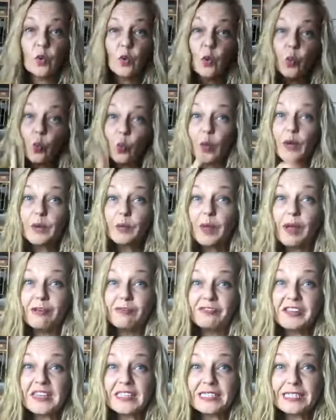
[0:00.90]
We will
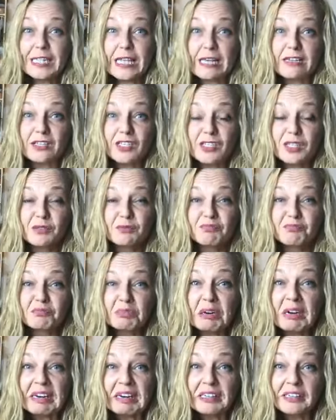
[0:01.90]
fix this. We're
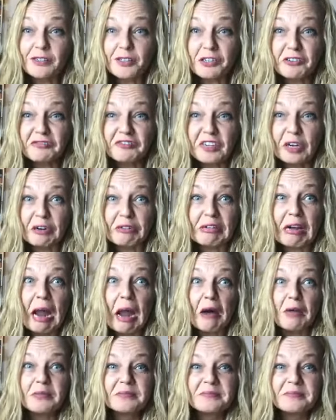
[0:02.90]
going to use our phone now.